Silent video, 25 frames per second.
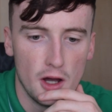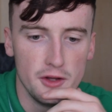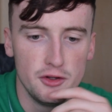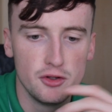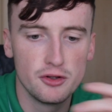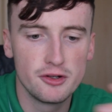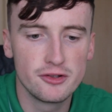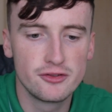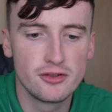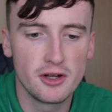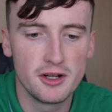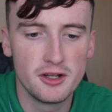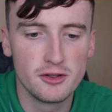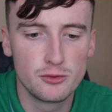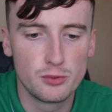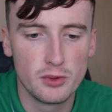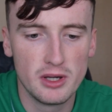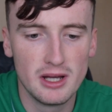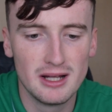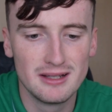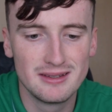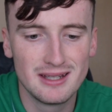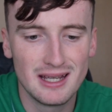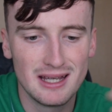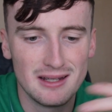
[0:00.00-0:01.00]
the other side as
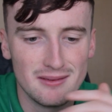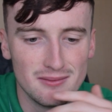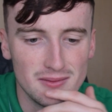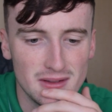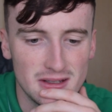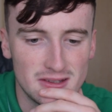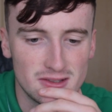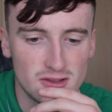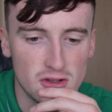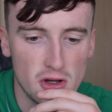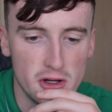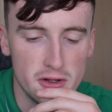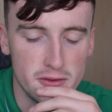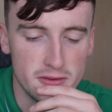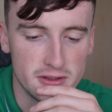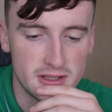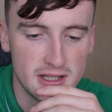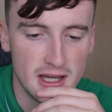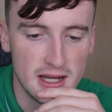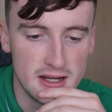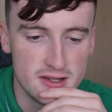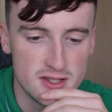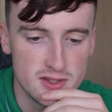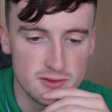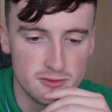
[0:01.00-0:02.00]
well, then it's kind of a
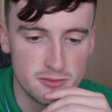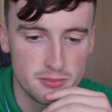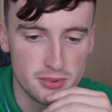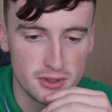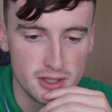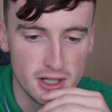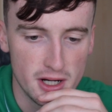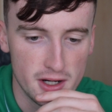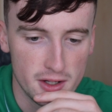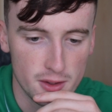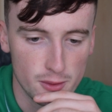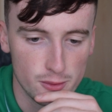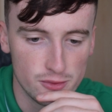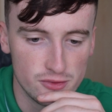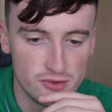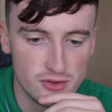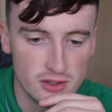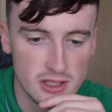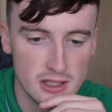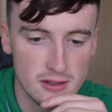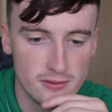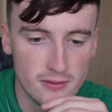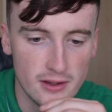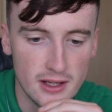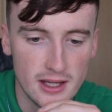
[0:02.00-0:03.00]
case of Bernardo
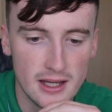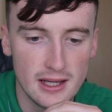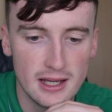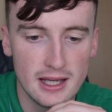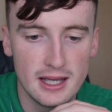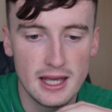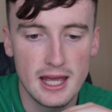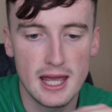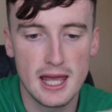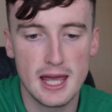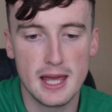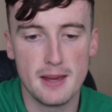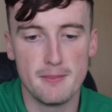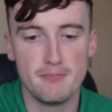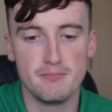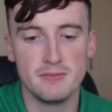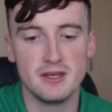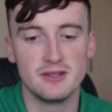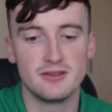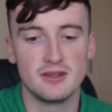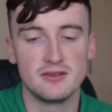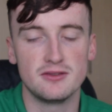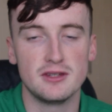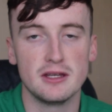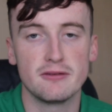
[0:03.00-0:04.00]
Silva
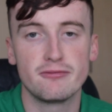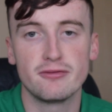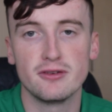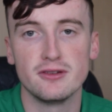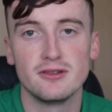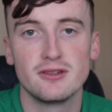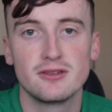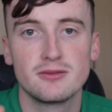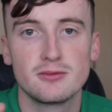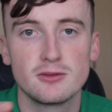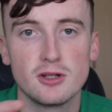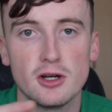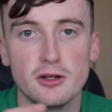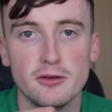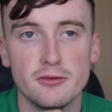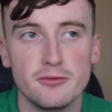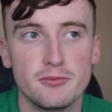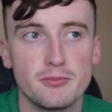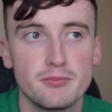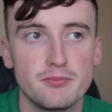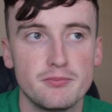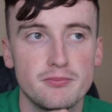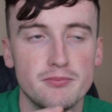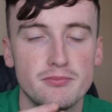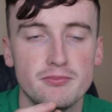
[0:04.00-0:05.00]
is a different kind of
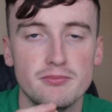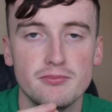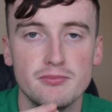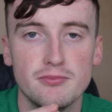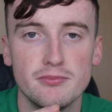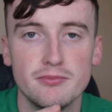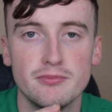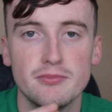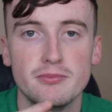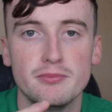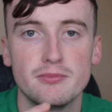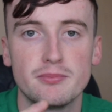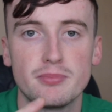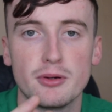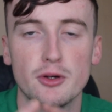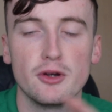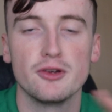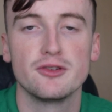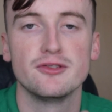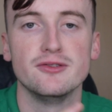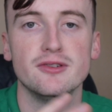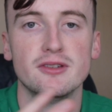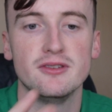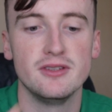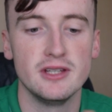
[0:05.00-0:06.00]

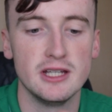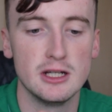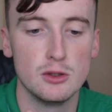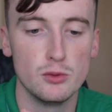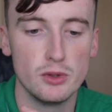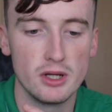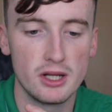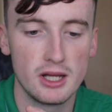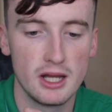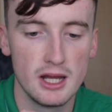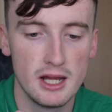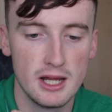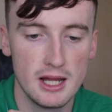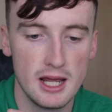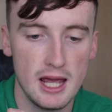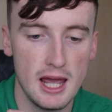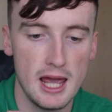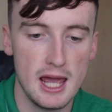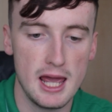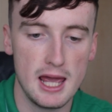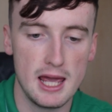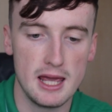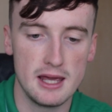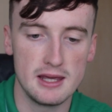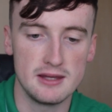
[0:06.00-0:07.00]
person to deal with.
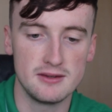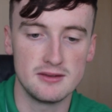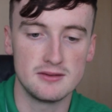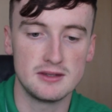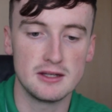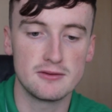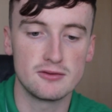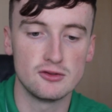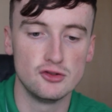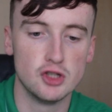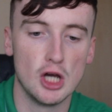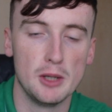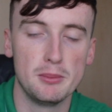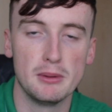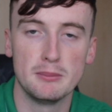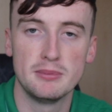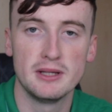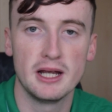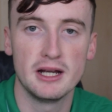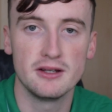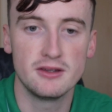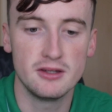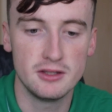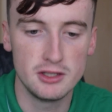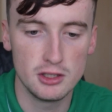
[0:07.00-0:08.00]
He's a different type of
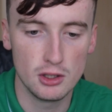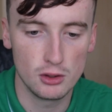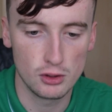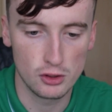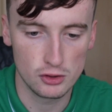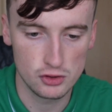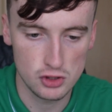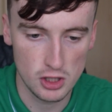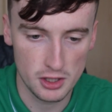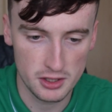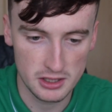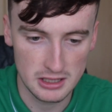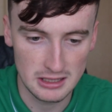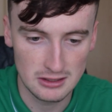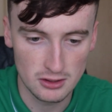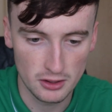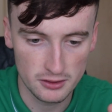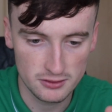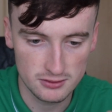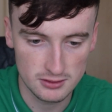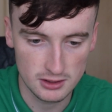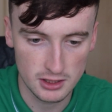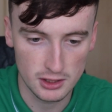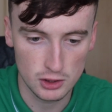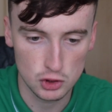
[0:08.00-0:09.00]
player to Diogo Jota. He
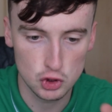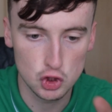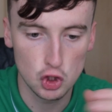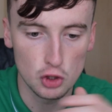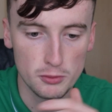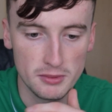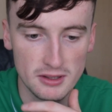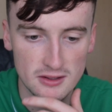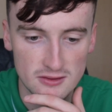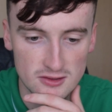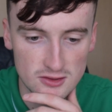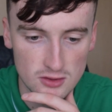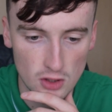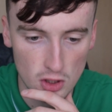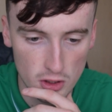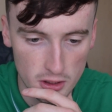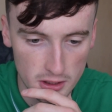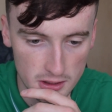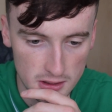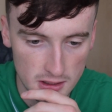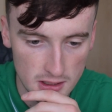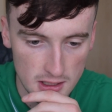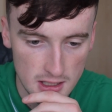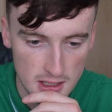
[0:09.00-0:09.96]
likes to kind of come inside.